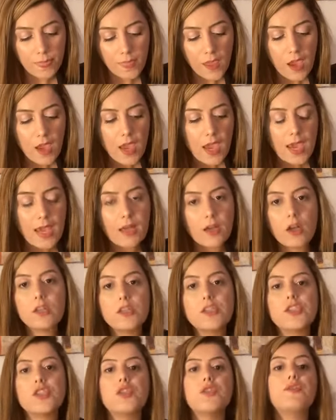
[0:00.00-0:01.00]
And
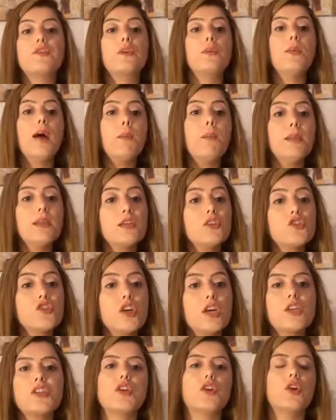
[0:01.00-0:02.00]
also for public
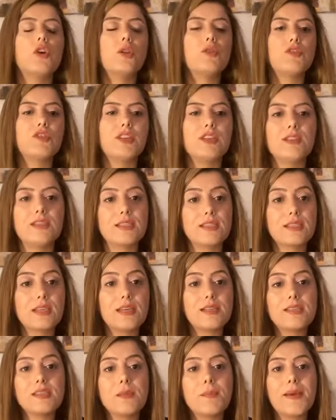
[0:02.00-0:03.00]
charge, I already
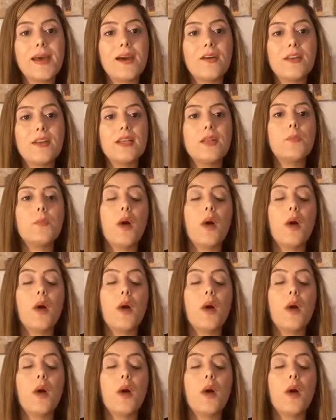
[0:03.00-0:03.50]
discussed about it.